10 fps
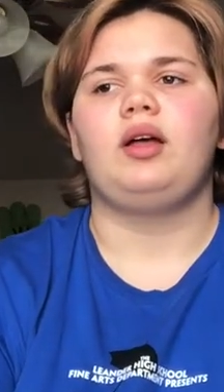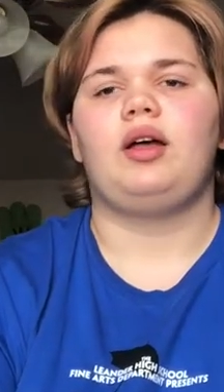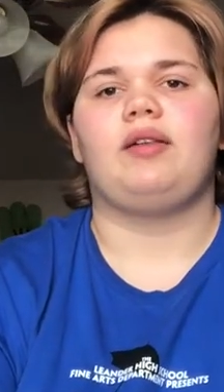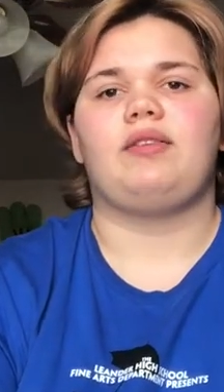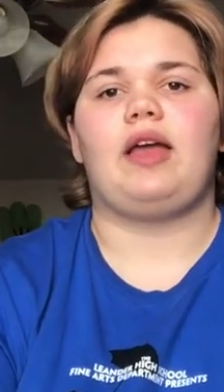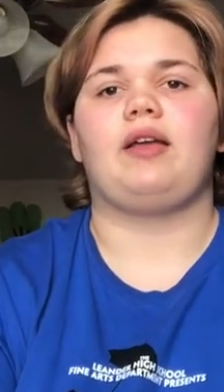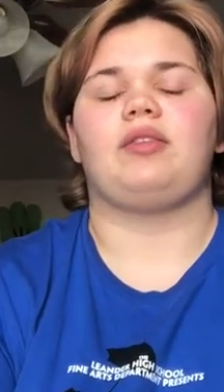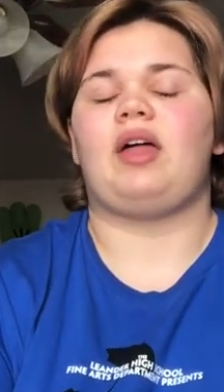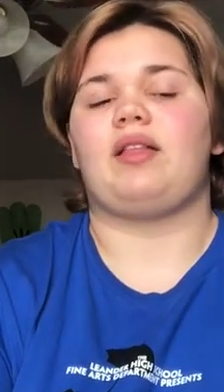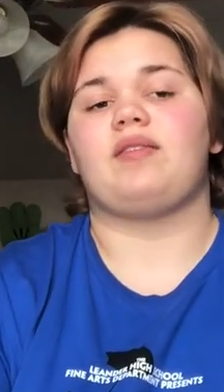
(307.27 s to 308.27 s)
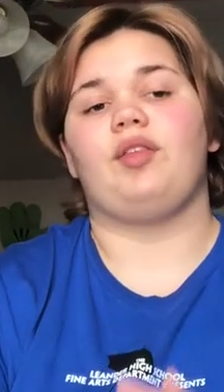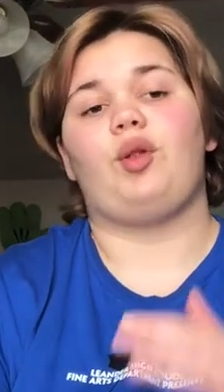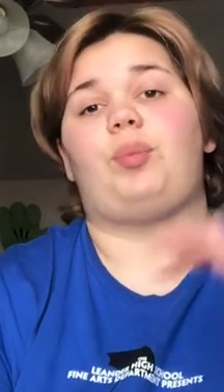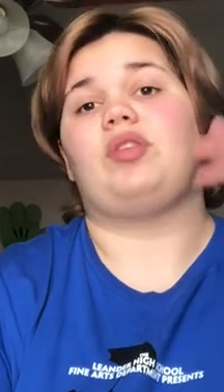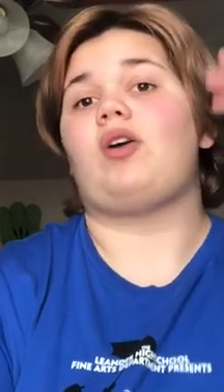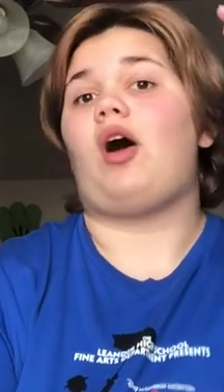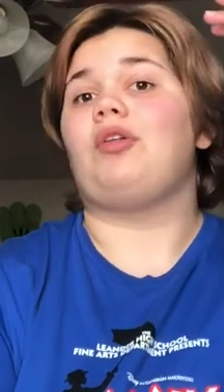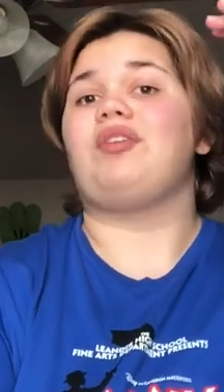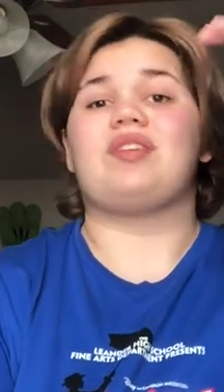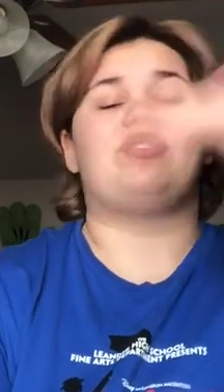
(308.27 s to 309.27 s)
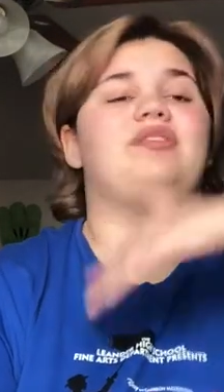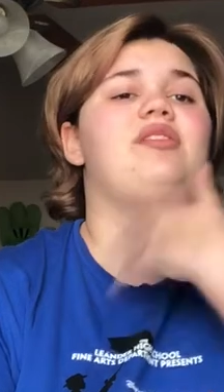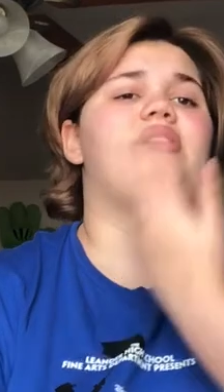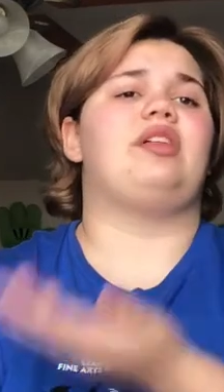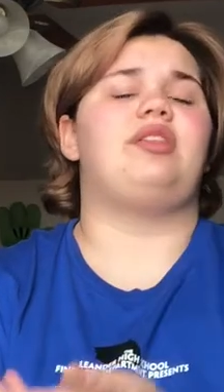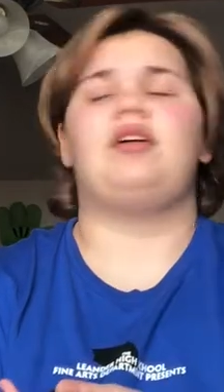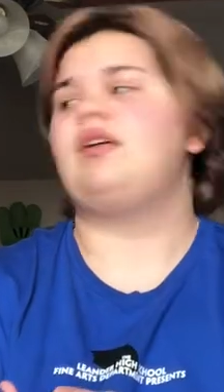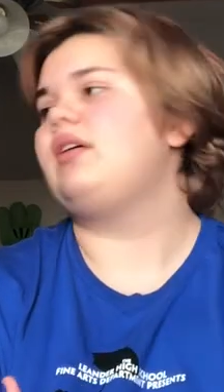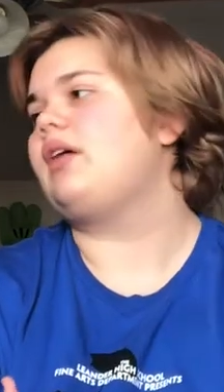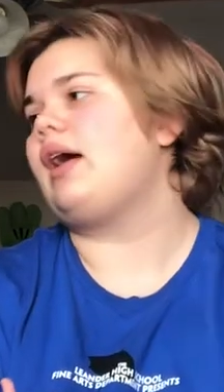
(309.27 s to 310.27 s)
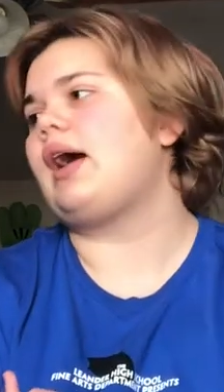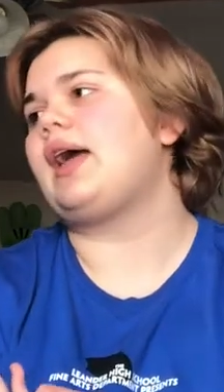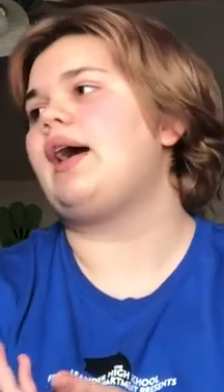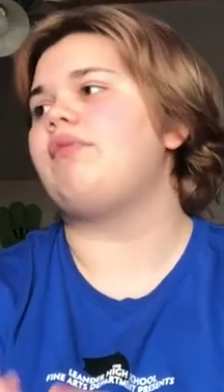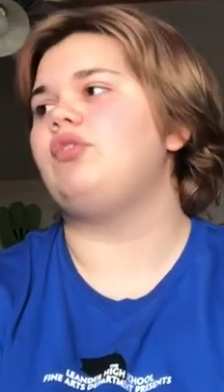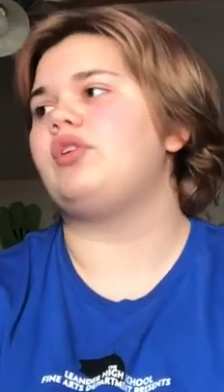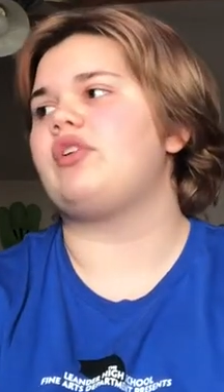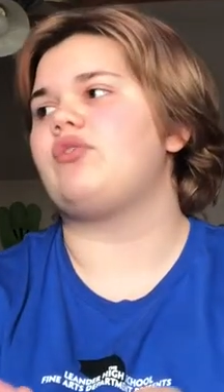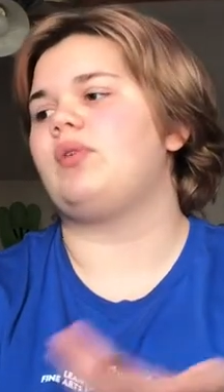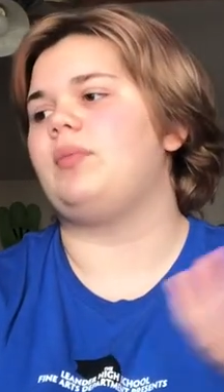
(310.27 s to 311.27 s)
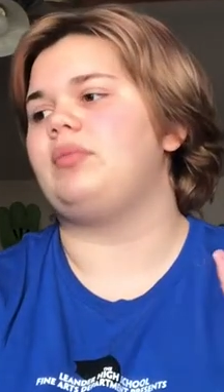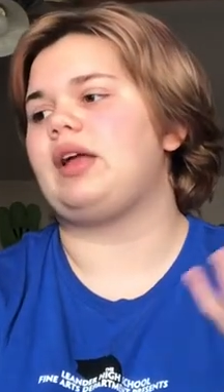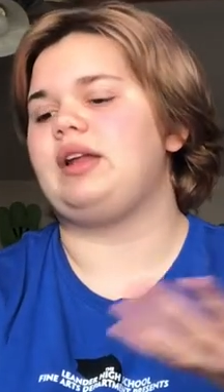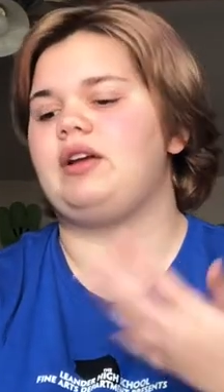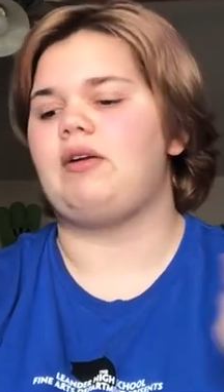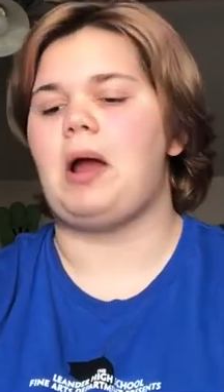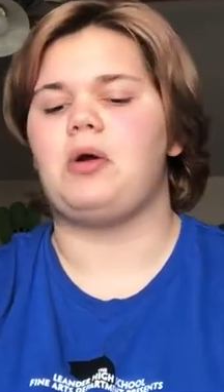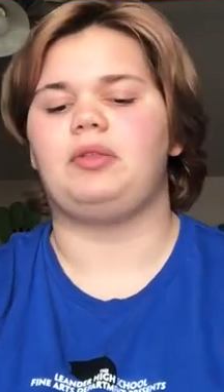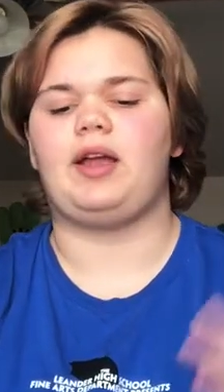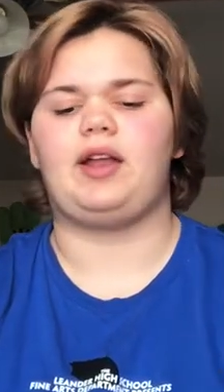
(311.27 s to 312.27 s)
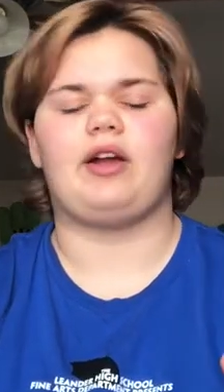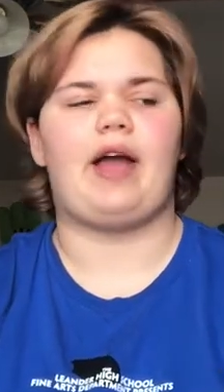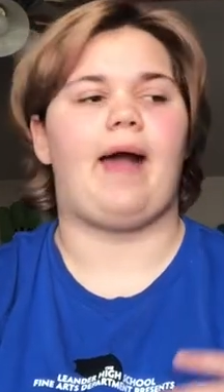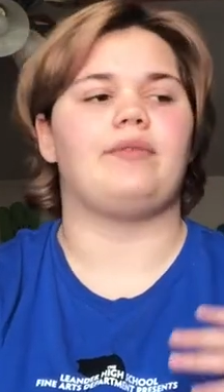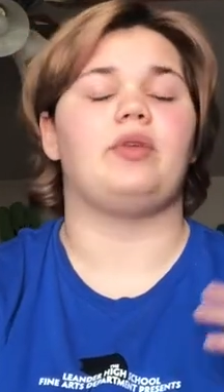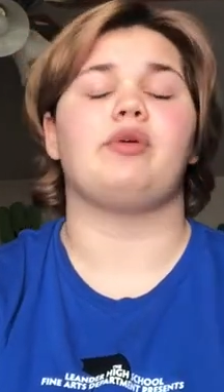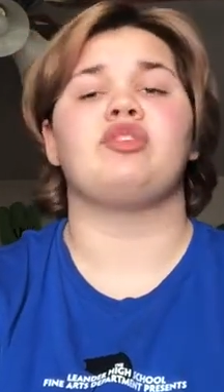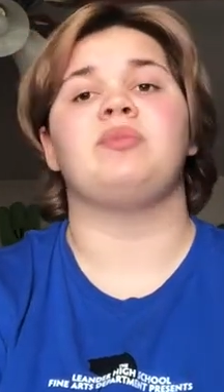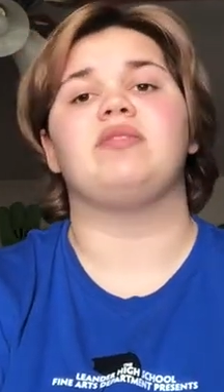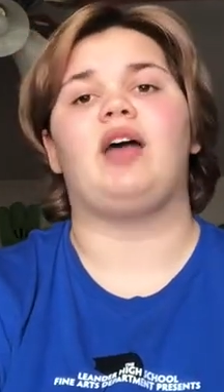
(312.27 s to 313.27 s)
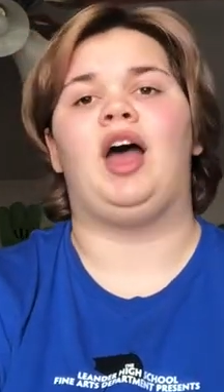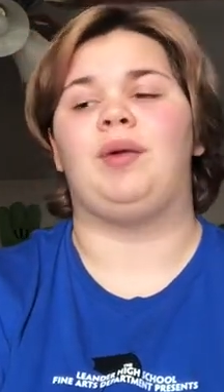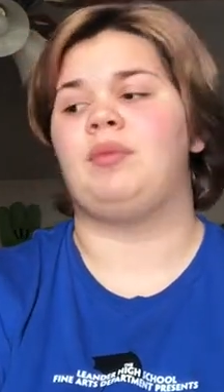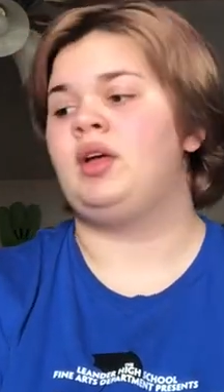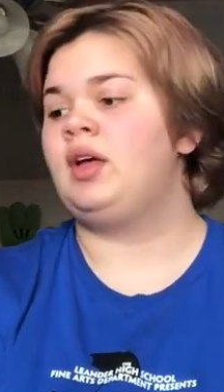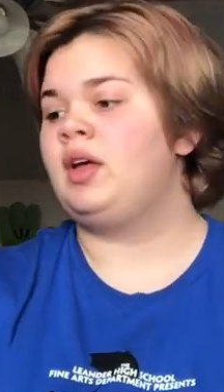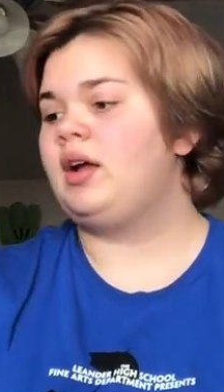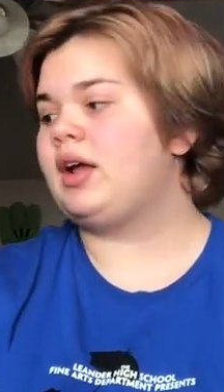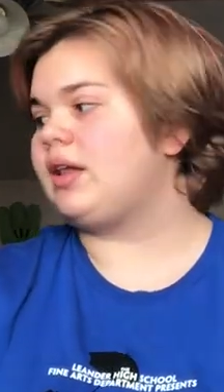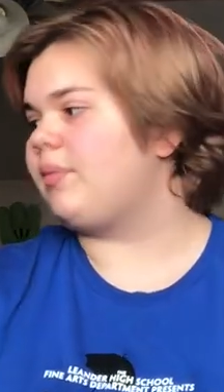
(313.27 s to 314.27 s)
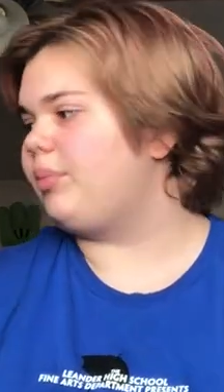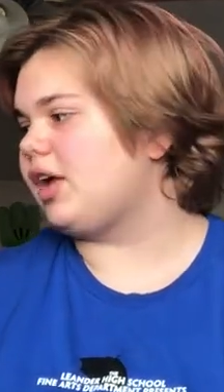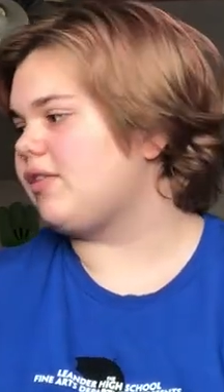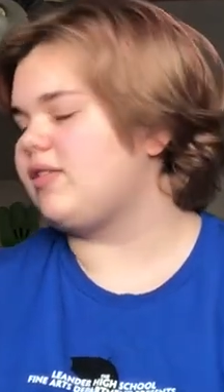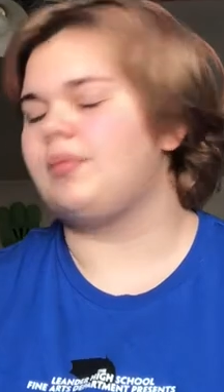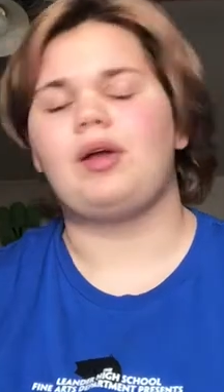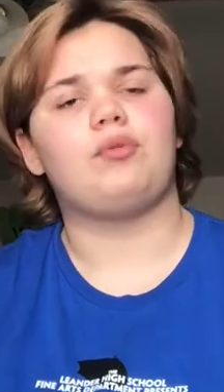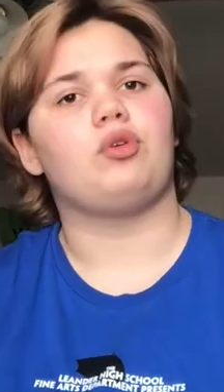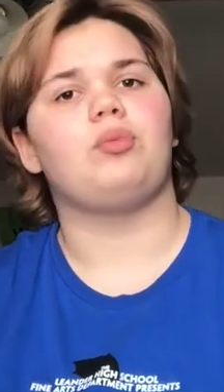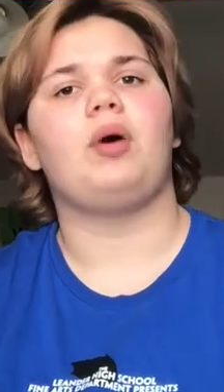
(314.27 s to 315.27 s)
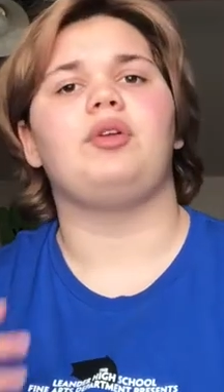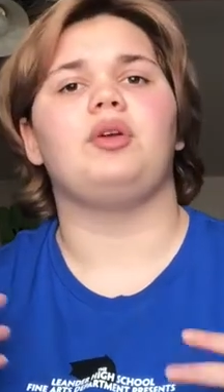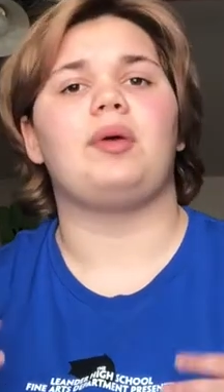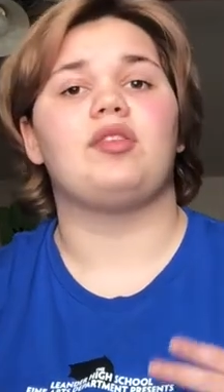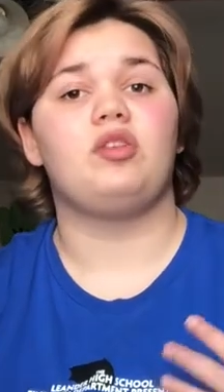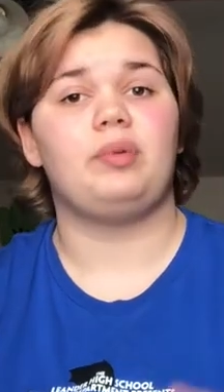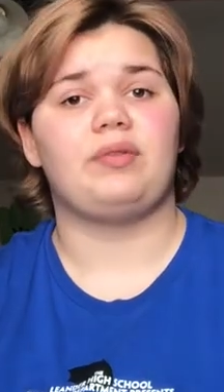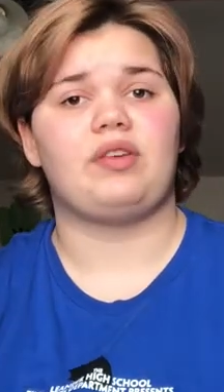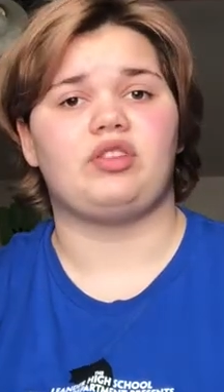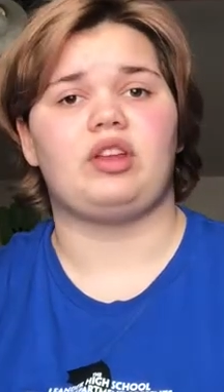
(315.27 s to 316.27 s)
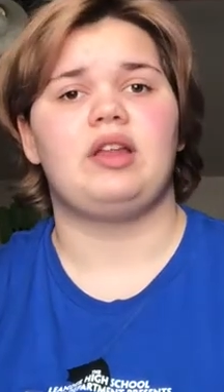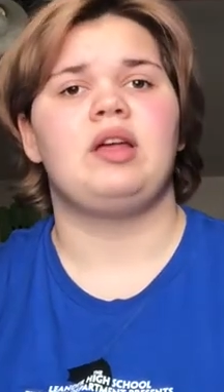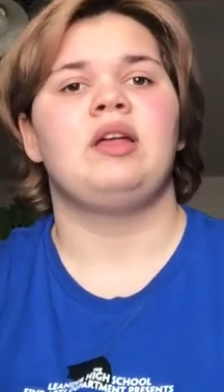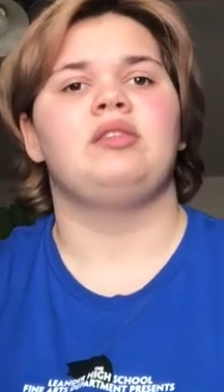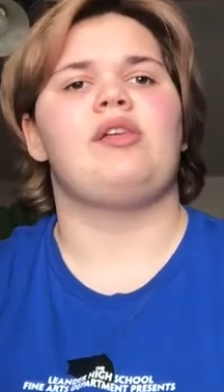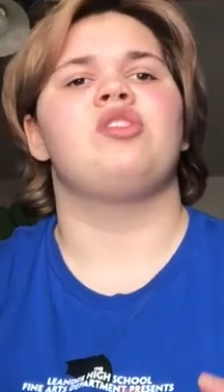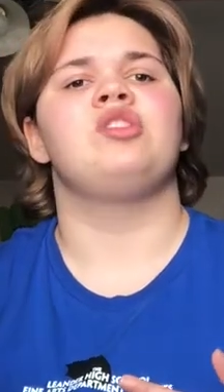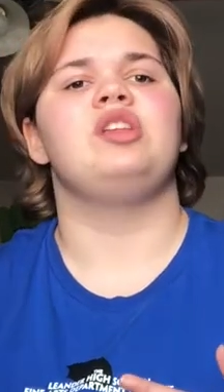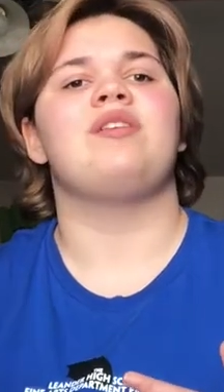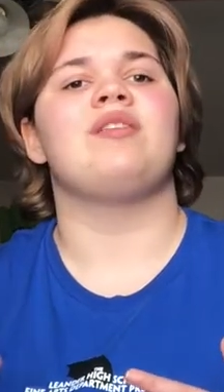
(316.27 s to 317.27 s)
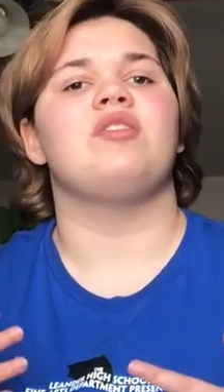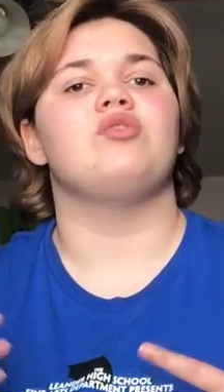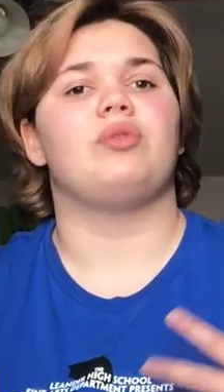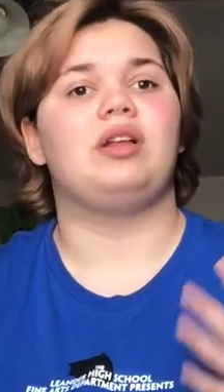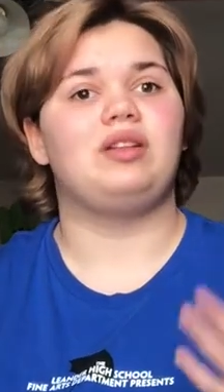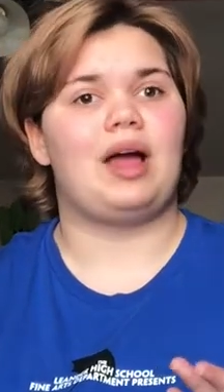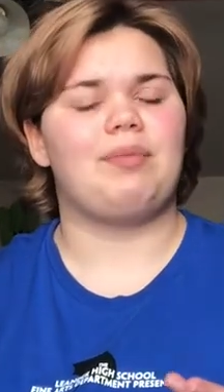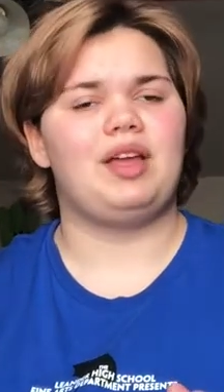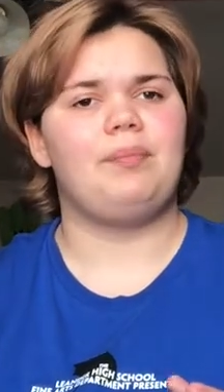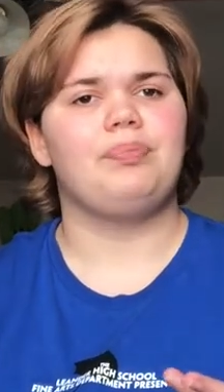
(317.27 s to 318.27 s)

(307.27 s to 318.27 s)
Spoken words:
a tank that's a little bit taller, because Lilith, I have noticed from letting her out and letting her have enrichment time and places in my room under my supervision that she does enjoy climbing.